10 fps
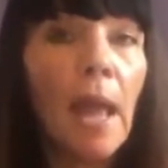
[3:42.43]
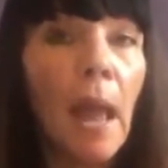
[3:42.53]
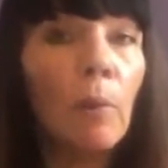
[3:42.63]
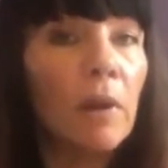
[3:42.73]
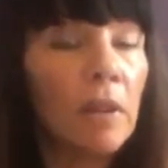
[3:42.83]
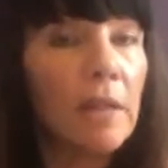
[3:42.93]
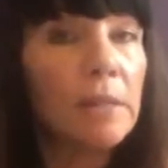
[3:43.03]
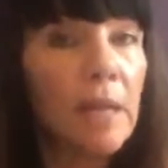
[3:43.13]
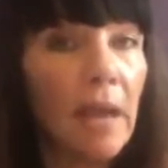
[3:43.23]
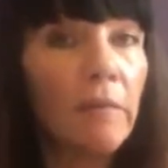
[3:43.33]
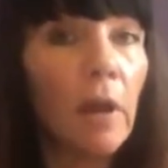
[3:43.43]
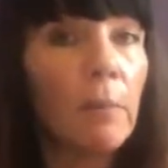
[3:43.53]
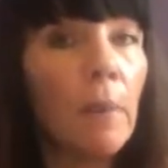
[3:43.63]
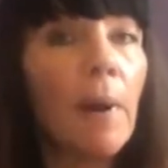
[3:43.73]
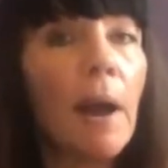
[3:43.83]
And when things have
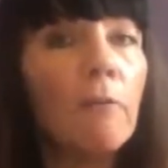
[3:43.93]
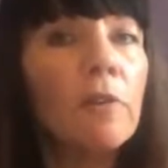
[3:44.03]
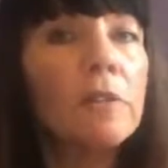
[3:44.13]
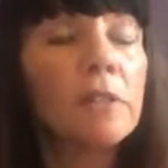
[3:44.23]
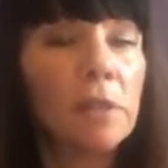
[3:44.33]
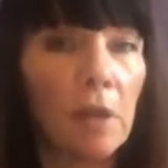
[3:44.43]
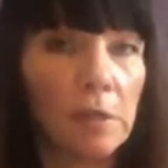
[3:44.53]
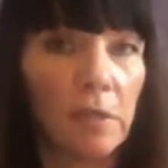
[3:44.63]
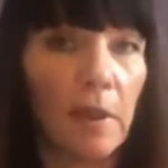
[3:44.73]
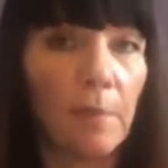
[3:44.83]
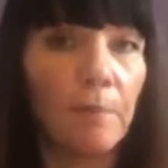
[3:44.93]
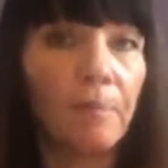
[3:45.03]
come up, how we discuss them?